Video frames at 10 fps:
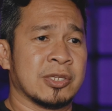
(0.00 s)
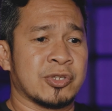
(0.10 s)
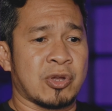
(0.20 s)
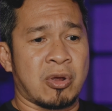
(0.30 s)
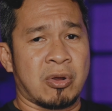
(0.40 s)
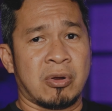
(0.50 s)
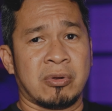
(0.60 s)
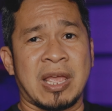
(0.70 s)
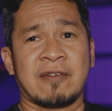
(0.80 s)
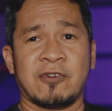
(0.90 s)
So
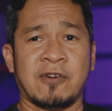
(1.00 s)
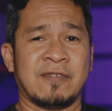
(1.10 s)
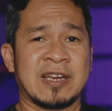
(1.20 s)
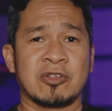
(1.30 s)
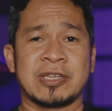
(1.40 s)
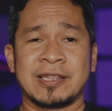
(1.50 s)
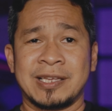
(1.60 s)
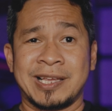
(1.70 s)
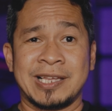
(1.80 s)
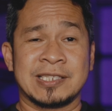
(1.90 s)
yeah, for videos like
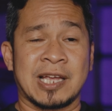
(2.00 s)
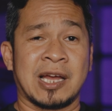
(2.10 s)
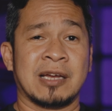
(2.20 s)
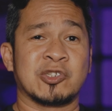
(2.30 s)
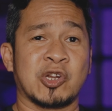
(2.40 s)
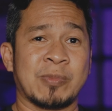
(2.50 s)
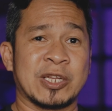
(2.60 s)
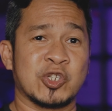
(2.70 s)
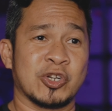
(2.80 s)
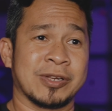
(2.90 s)
these, I try to
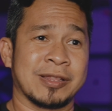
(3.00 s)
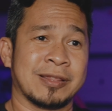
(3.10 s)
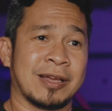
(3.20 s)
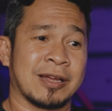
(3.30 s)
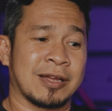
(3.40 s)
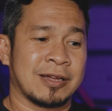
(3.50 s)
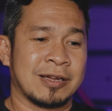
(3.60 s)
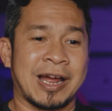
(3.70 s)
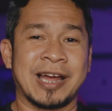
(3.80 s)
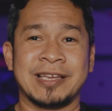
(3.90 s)
make sure that
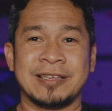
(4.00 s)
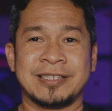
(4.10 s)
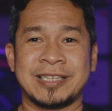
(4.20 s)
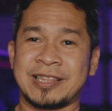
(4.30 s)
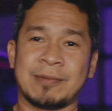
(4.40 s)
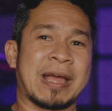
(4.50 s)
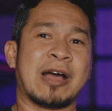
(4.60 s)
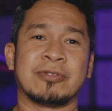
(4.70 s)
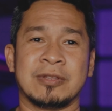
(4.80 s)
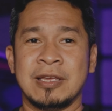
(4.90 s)
I get them
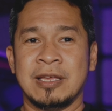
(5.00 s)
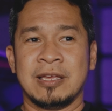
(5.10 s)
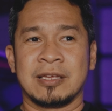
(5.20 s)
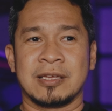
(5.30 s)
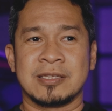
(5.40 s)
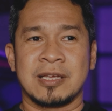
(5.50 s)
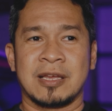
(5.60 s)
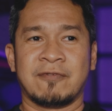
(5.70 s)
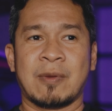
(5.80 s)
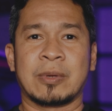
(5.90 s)
out, because
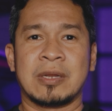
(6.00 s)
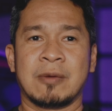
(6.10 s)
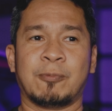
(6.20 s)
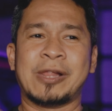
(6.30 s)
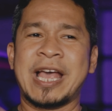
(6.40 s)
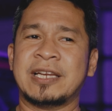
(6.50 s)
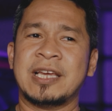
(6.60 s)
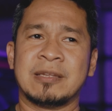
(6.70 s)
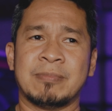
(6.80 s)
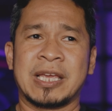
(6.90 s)
if I'm gonna plan
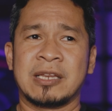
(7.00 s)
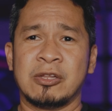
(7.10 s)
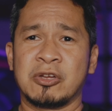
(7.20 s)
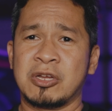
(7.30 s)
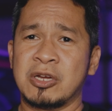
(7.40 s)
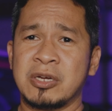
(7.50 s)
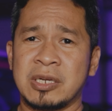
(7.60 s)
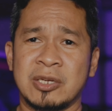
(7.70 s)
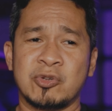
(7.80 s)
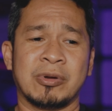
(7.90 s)
it and make it look
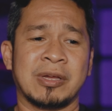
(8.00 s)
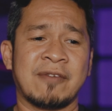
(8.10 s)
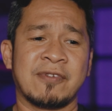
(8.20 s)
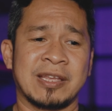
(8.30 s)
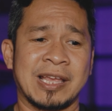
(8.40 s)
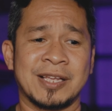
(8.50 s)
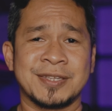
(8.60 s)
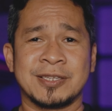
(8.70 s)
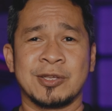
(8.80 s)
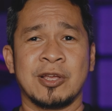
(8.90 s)
good and do everything
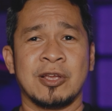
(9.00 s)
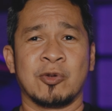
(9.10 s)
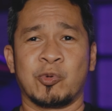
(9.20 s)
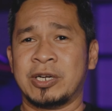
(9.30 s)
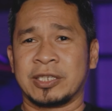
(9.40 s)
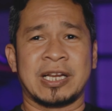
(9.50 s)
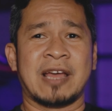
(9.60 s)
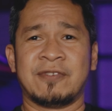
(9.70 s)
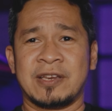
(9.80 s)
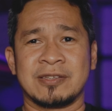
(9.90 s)
else, we're not gonna
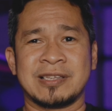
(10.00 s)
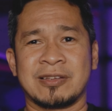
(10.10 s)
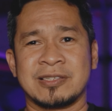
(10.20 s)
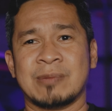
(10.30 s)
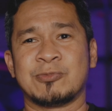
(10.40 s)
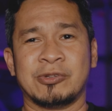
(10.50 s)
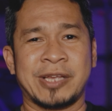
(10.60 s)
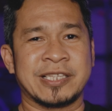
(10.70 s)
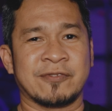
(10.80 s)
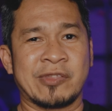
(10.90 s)
have videos now because I'm too
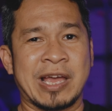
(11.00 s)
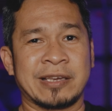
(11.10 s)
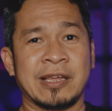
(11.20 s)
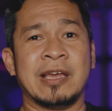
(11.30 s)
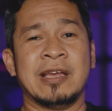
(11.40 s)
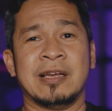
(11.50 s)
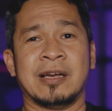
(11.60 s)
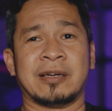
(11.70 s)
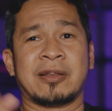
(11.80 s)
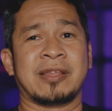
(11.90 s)
lazy for that.
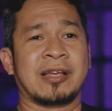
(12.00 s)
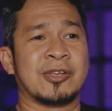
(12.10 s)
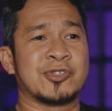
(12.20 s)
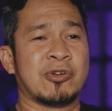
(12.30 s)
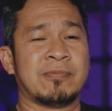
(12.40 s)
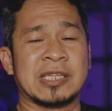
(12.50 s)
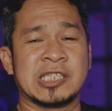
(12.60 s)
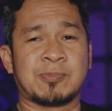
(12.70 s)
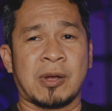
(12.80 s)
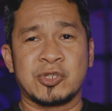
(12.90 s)
Another thing also, I'm not
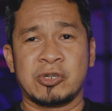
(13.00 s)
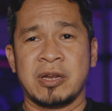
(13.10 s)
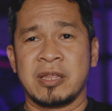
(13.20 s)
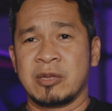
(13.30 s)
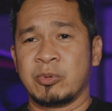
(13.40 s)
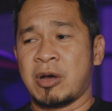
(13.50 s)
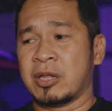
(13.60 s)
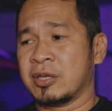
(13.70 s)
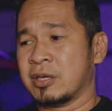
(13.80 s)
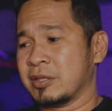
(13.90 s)
sponsored or anything with
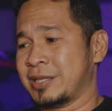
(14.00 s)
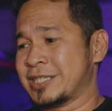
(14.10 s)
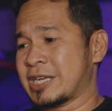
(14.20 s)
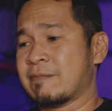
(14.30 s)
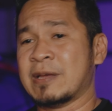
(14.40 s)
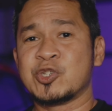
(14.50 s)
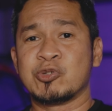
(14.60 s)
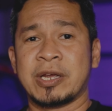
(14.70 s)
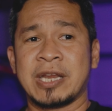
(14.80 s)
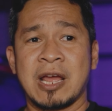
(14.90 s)
all the things that I've
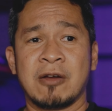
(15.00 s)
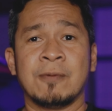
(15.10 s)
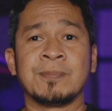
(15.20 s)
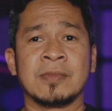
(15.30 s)
mentioned right now.